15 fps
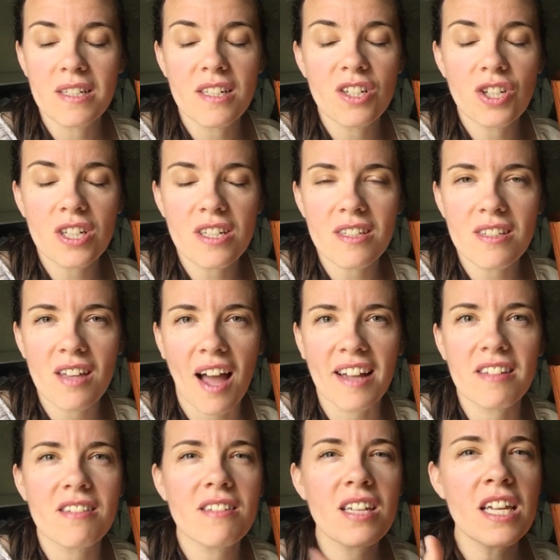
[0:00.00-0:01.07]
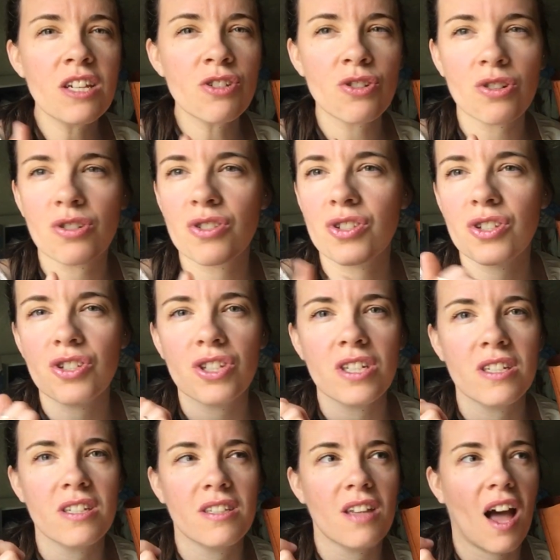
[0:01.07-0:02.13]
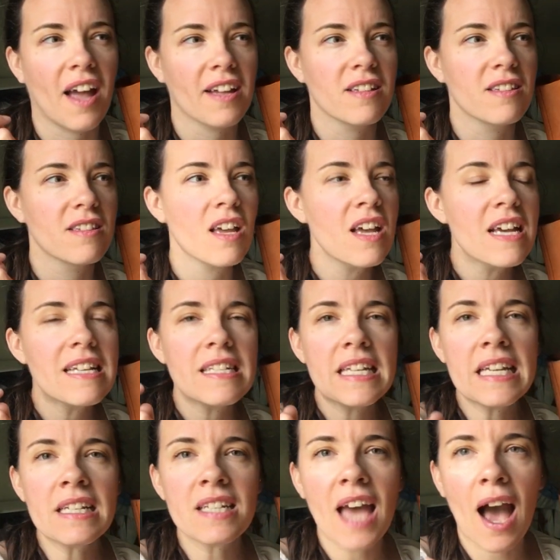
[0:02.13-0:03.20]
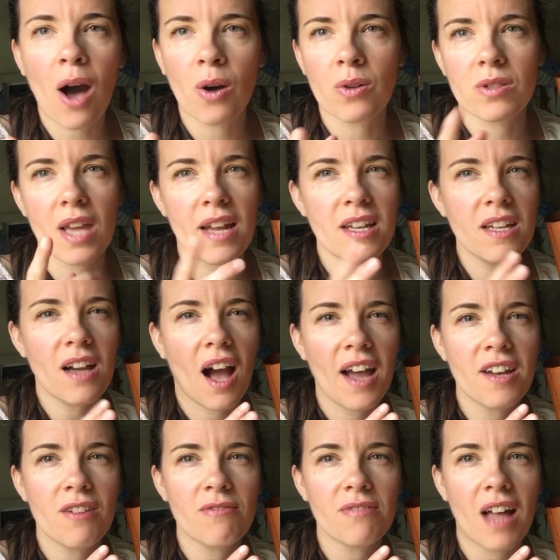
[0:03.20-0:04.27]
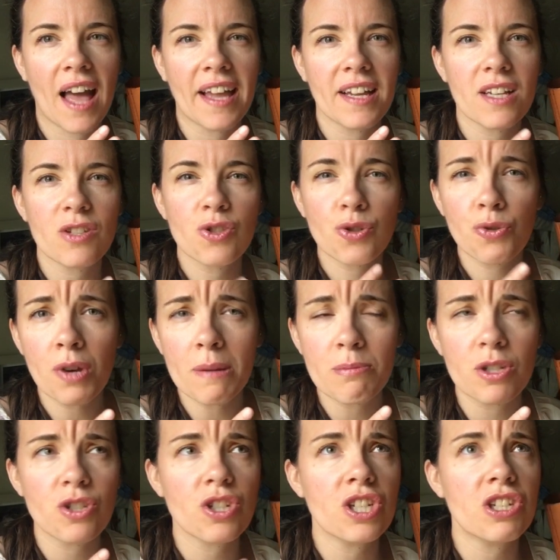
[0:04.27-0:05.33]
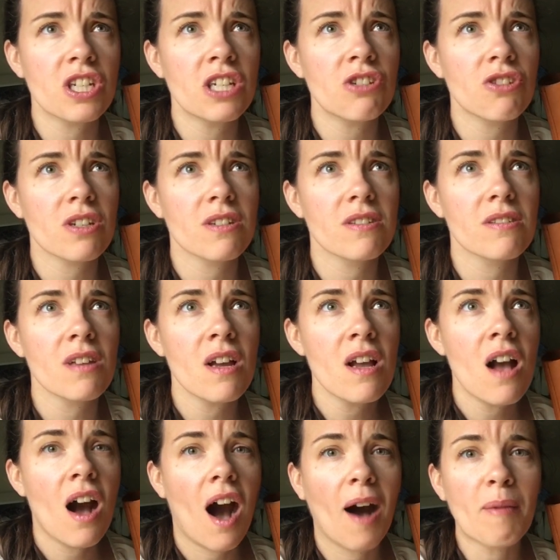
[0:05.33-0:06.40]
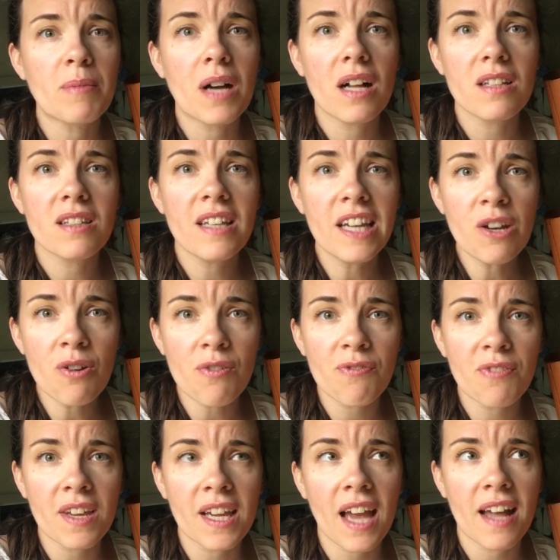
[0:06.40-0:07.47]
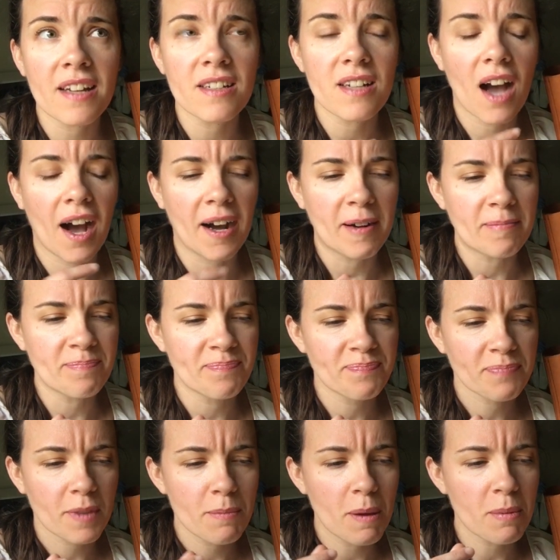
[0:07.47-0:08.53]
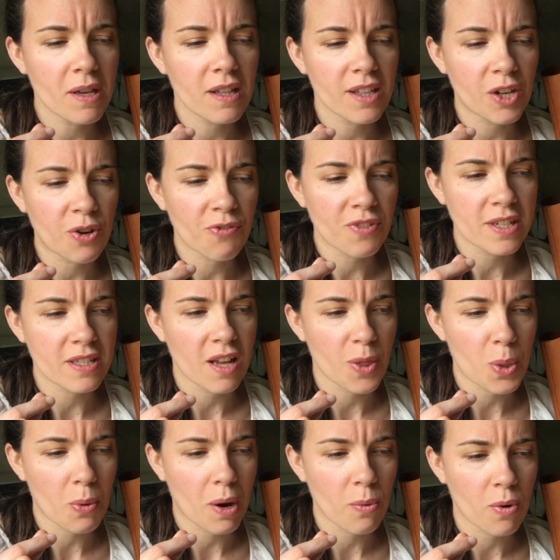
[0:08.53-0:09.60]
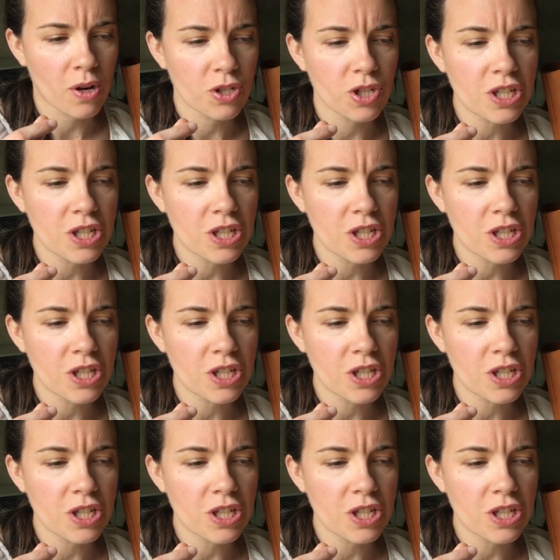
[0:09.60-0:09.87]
She designs t-shirts, she designs tea towels, any kind of like script. She teaches calligraphy, and maybe calligraphy is not the right word.